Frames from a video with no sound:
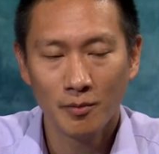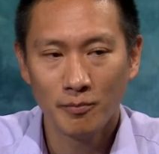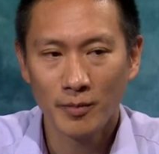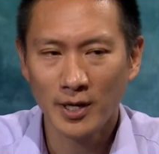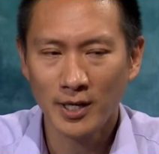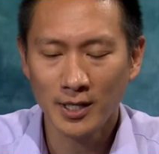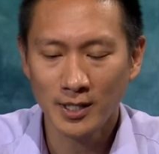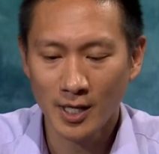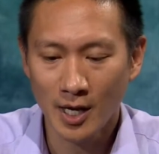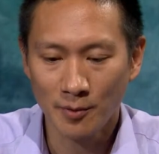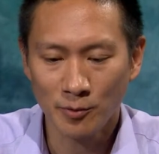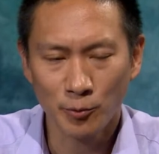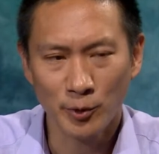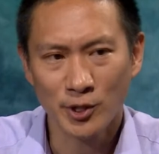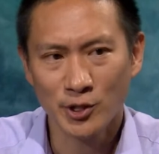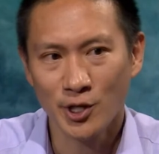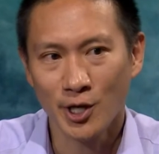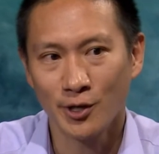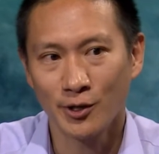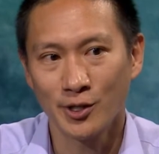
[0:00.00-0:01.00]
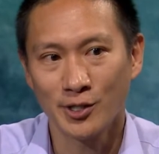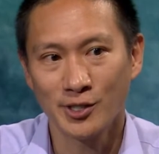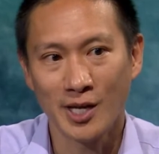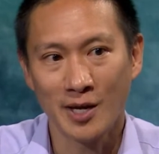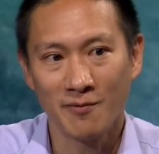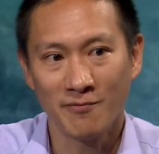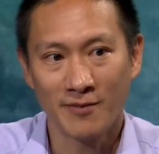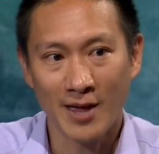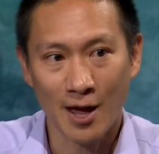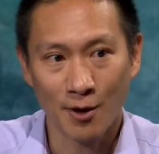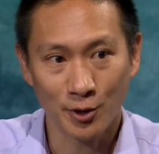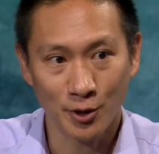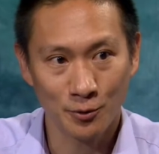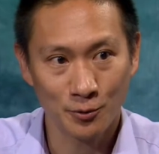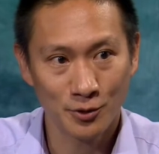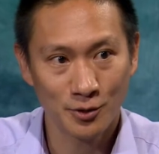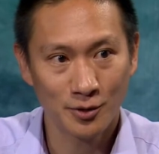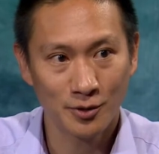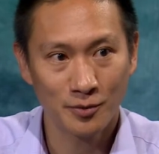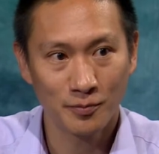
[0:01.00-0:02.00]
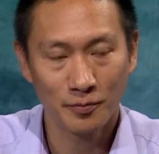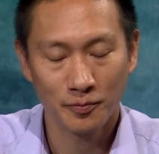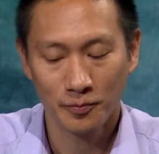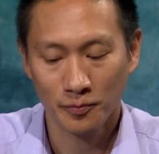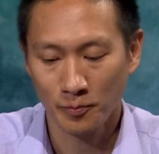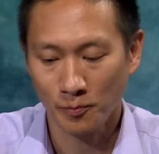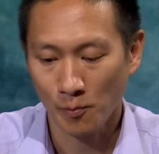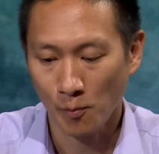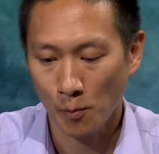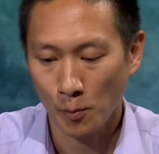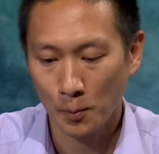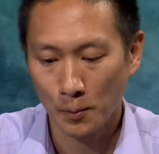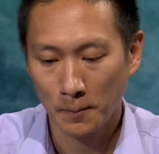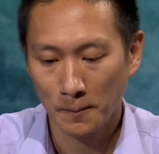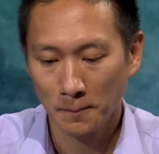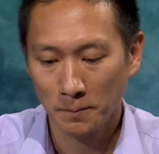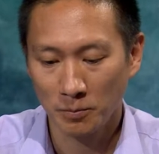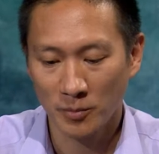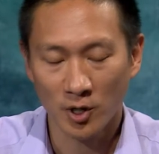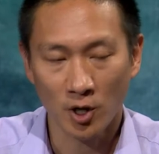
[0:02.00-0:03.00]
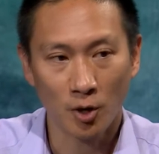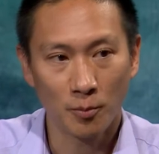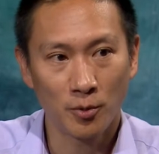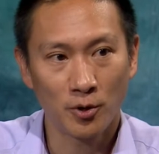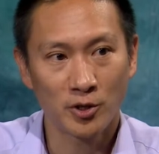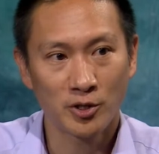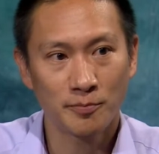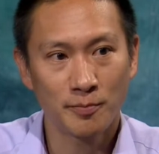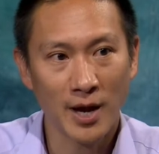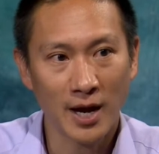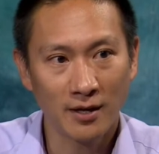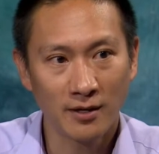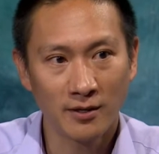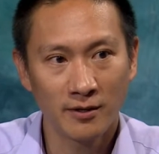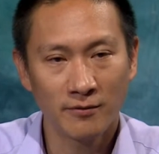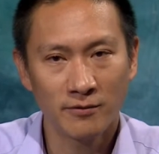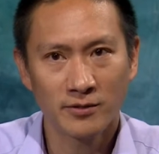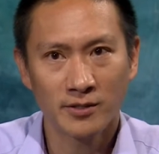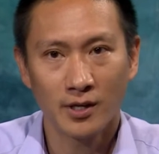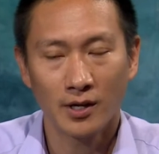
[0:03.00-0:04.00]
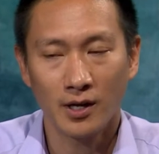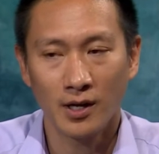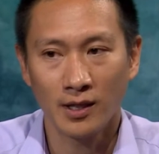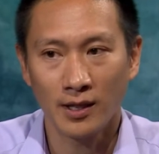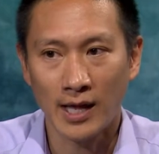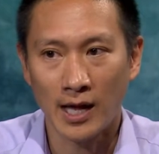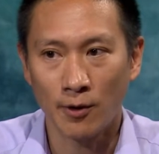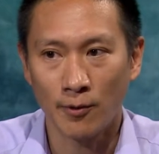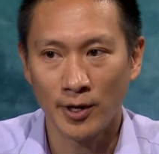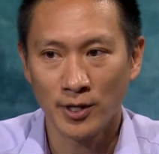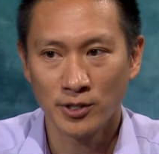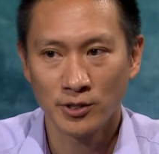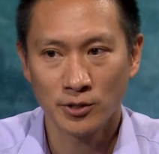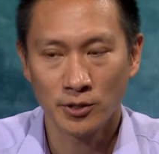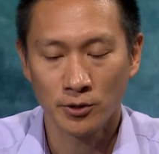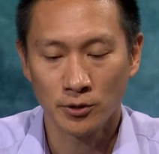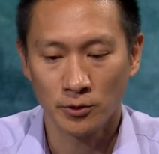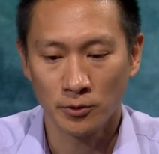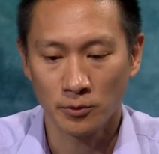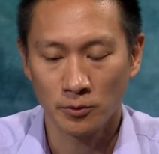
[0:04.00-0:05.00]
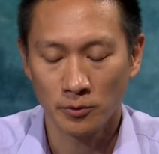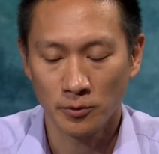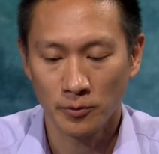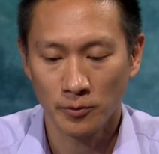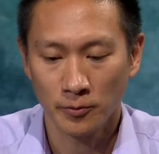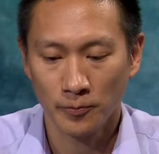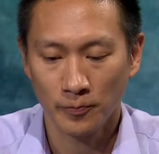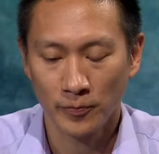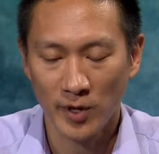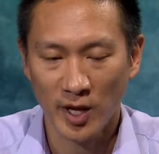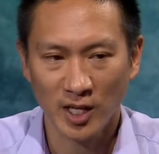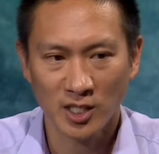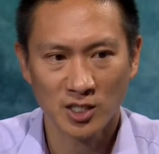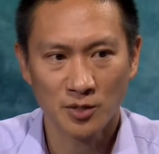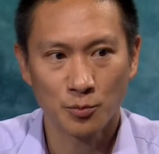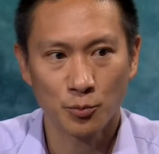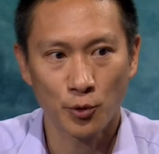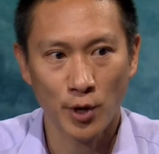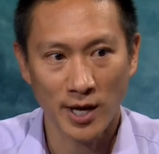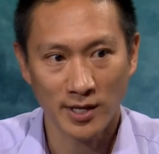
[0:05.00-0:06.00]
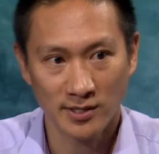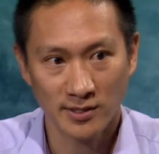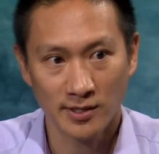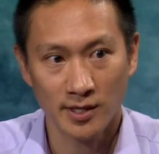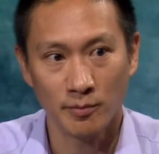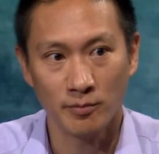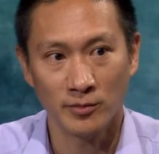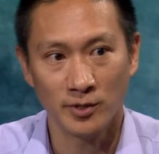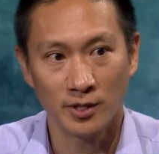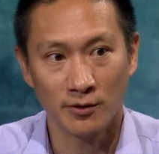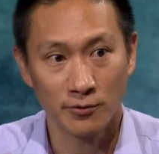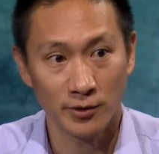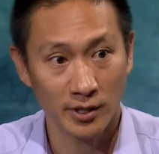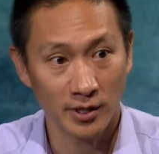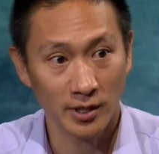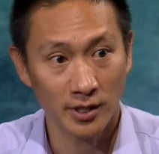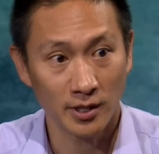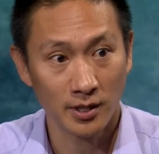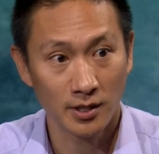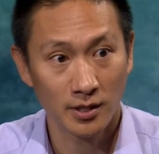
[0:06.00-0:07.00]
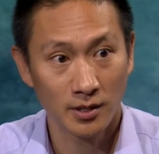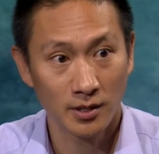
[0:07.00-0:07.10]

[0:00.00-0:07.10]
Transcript: Many times we share the same values, but our perspectives allow us to express them differently.